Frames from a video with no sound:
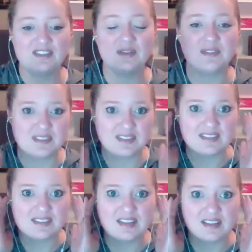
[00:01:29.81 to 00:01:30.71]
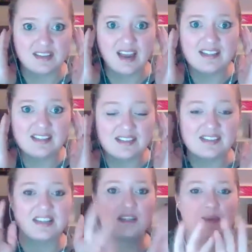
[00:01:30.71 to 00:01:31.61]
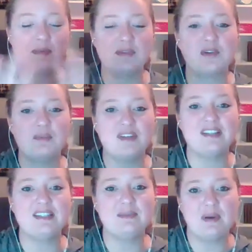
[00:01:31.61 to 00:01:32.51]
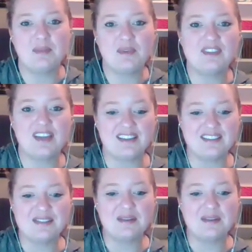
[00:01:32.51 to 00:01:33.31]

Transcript: So it's a nice skill set to be able to go pretty deep on both sides.